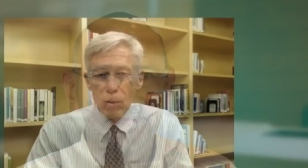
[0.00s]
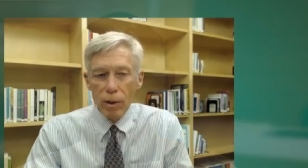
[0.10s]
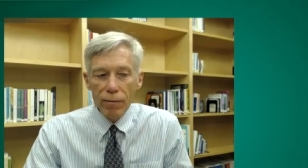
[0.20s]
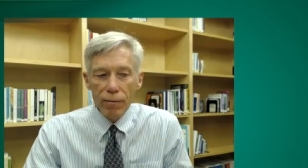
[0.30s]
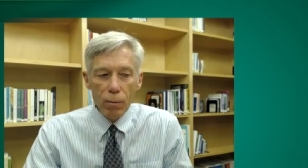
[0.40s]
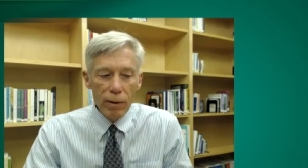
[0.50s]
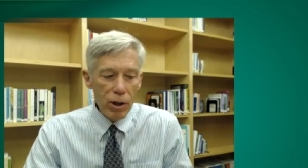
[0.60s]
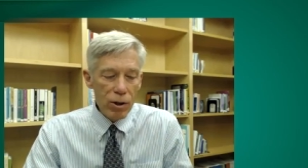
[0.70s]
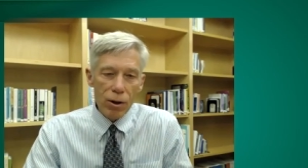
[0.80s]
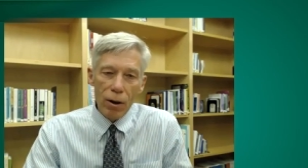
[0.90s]
Well, we've, we've
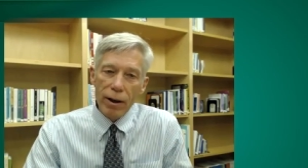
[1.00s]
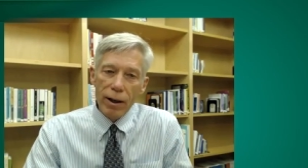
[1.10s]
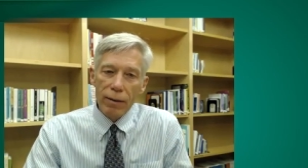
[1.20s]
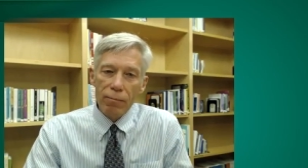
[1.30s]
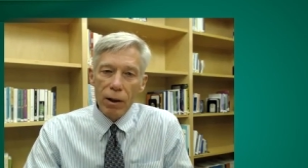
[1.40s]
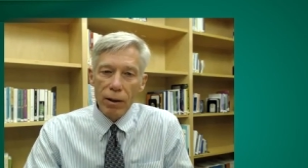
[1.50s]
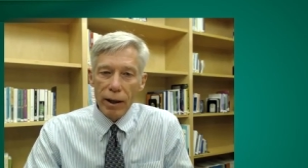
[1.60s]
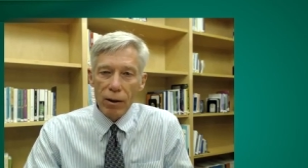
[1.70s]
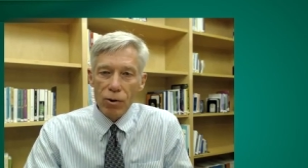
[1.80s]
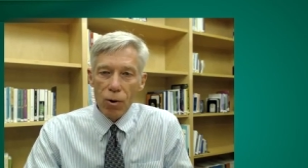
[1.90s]
just started a
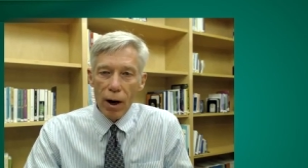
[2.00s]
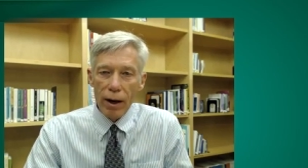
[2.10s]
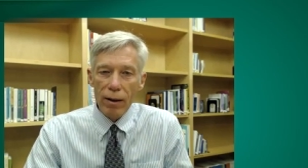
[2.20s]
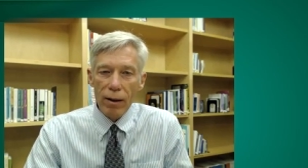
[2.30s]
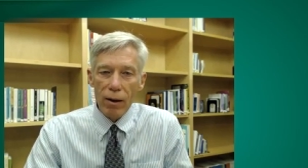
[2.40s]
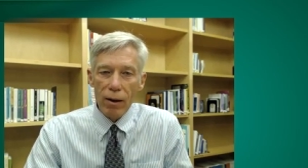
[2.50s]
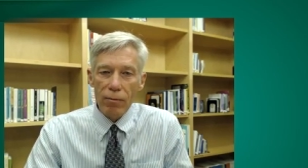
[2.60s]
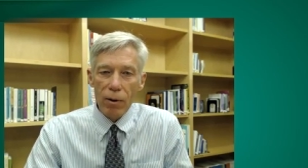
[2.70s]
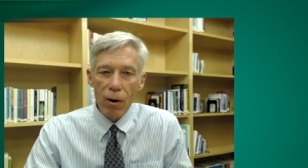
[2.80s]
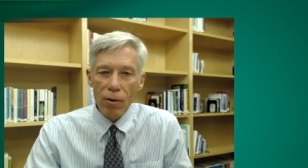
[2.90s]
clinical trial
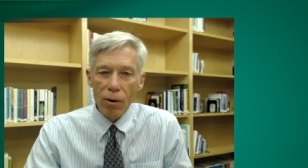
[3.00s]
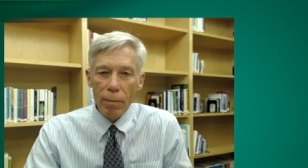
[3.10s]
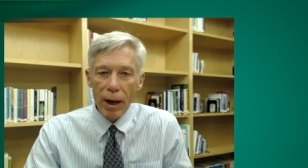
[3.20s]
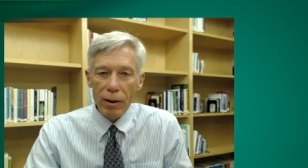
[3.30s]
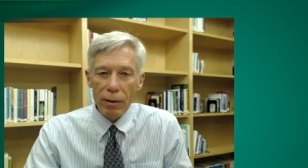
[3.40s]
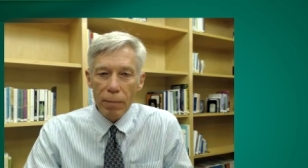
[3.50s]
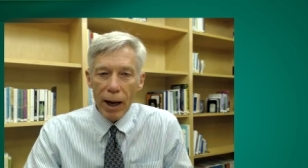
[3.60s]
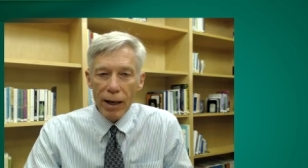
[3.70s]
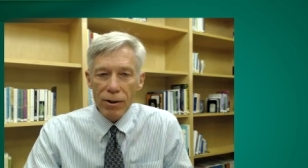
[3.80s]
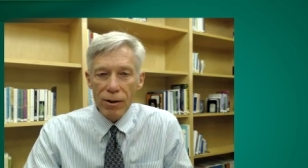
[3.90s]
over about the
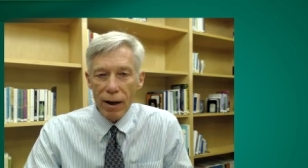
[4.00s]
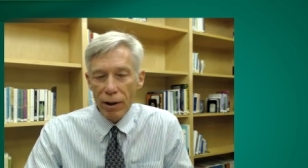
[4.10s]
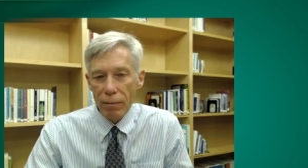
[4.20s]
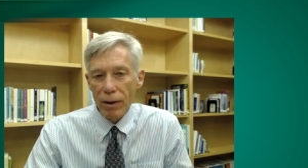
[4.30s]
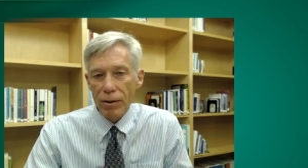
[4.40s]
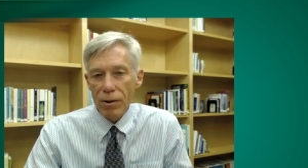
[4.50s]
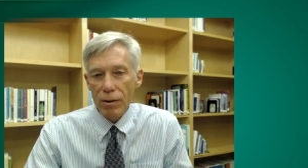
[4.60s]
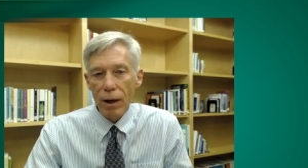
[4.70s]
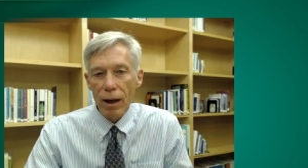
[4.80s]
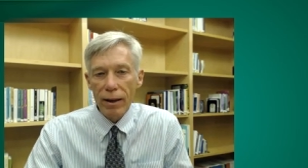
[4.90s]
past seven
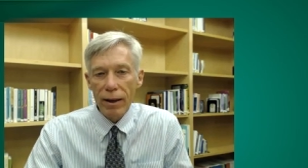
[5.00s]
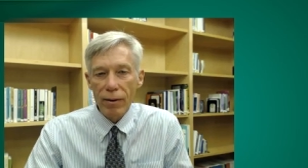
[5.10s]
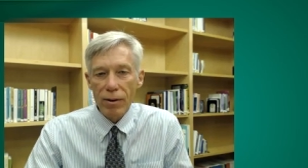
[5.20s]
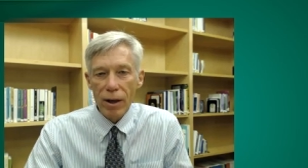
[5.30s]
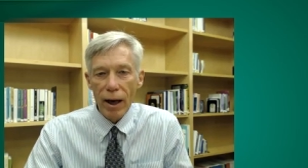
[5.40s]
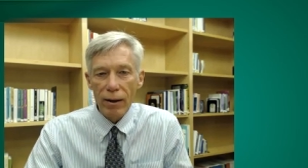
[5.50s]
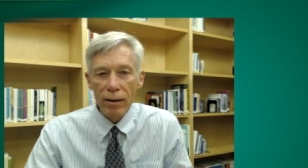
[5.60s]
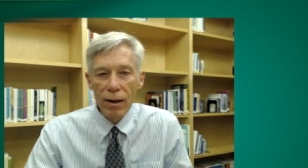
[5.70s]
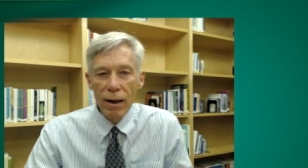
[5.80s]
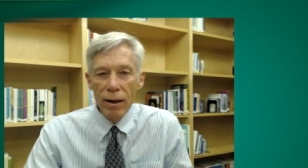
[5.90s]
months uh, here in
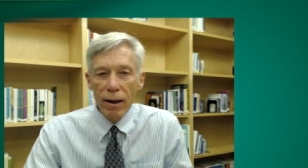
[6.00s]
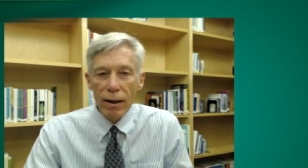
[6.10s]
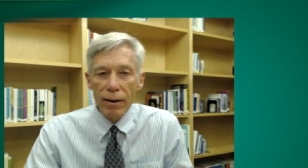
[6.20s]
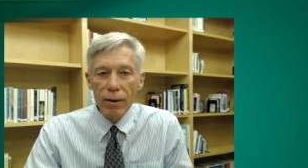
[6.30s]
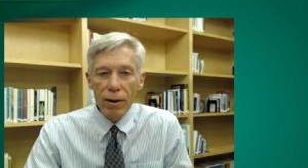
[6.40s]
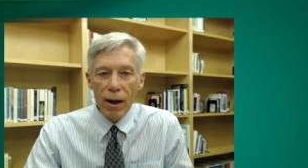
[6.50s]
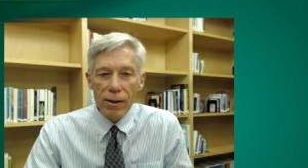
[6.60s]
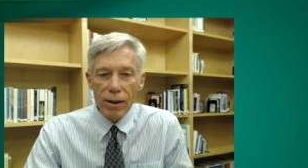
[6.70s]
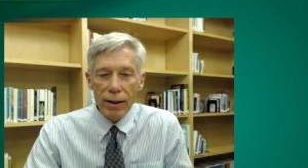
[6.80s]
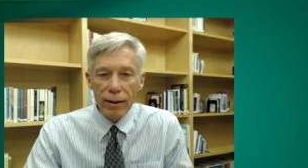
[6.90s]
Seattle, uh,
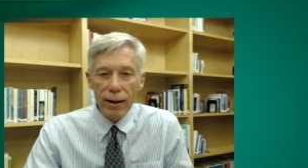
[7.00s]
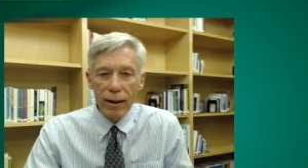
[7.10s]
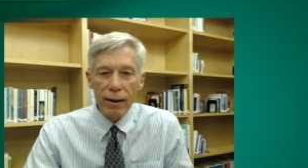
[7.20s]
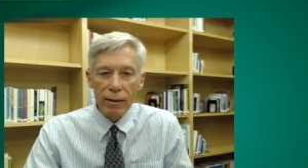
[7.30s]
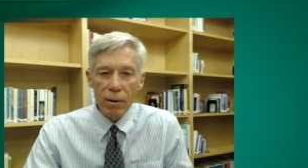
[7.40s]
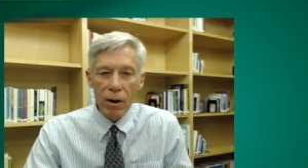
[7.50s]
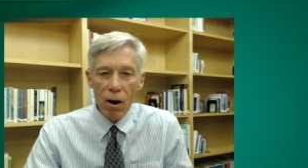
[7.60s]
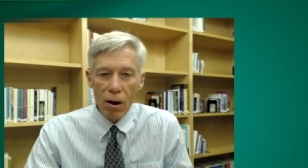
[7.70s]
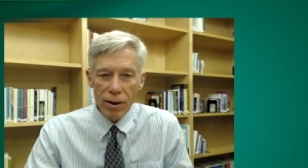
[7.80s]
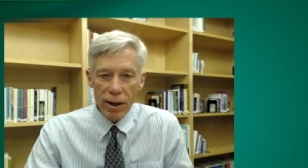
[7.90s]
utilizing uh,
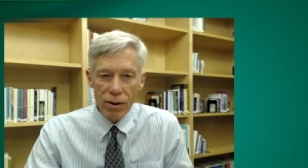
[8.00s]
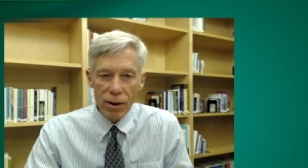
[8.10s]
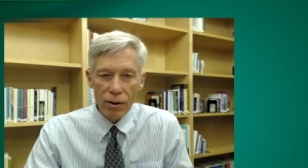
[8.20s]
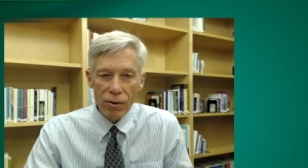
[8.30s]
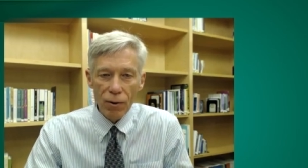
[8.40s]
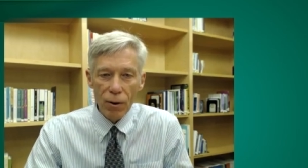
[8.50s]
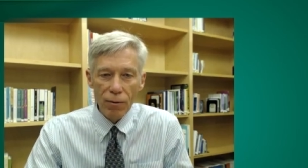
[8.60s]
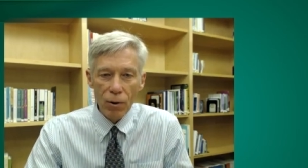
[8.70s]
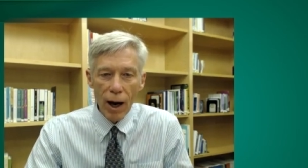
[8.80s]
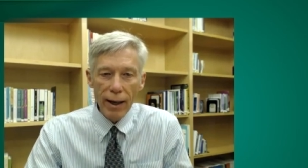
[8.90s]
CAR T cells for
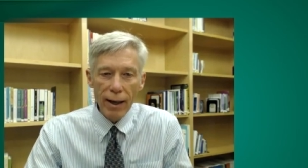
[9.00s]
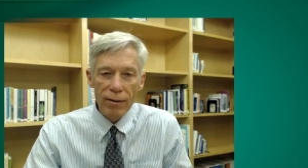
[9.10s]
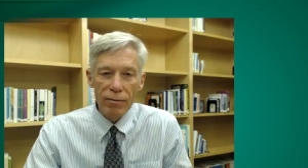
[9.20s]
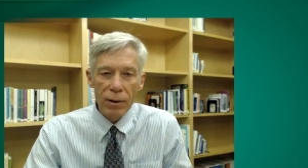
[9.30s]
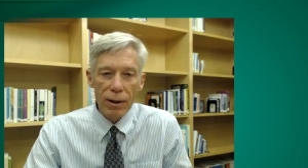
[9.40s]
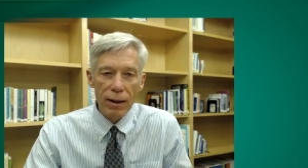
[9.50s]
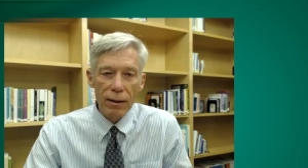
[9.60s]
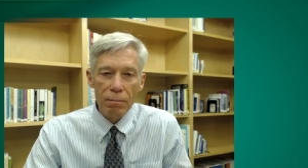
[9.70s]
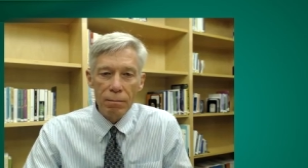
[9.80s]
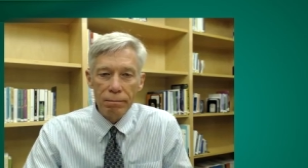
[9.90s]
a variety of
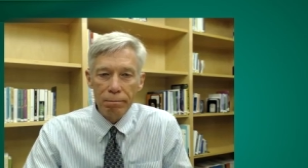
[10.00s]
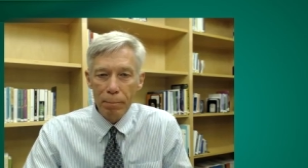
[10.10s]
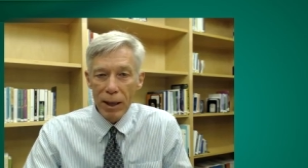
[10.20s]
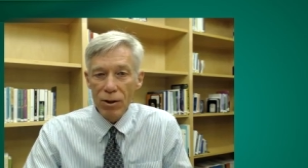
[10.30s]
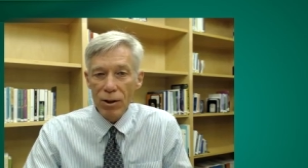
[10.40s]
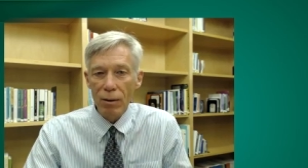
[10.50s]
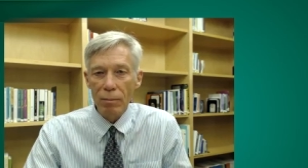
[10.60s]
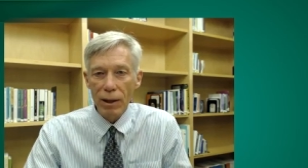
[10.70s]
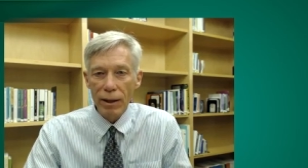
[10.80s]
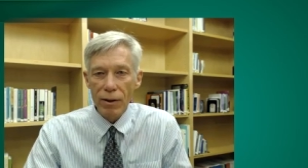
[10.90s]
uh, B cell
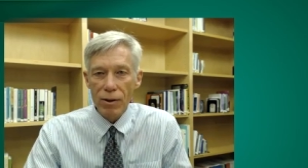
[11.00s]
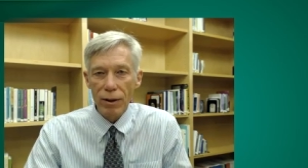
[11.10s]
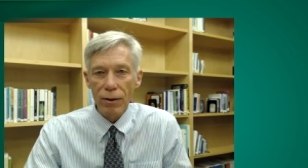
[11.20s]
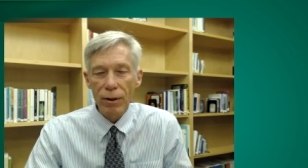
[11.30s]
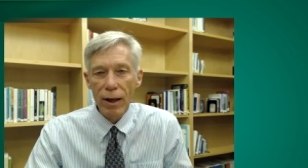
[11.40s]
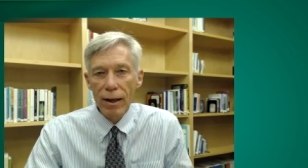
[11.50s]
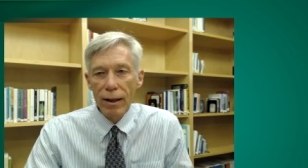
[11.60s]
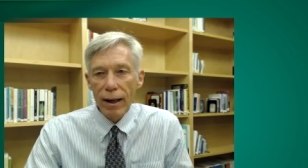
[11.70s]
malignancies.